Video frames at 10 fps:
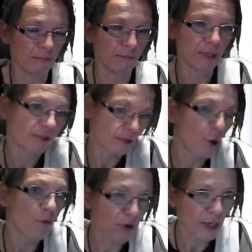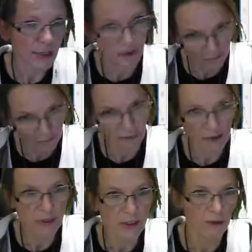this overwrites
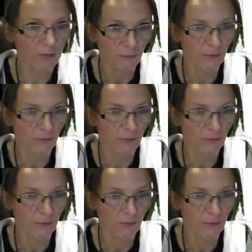everything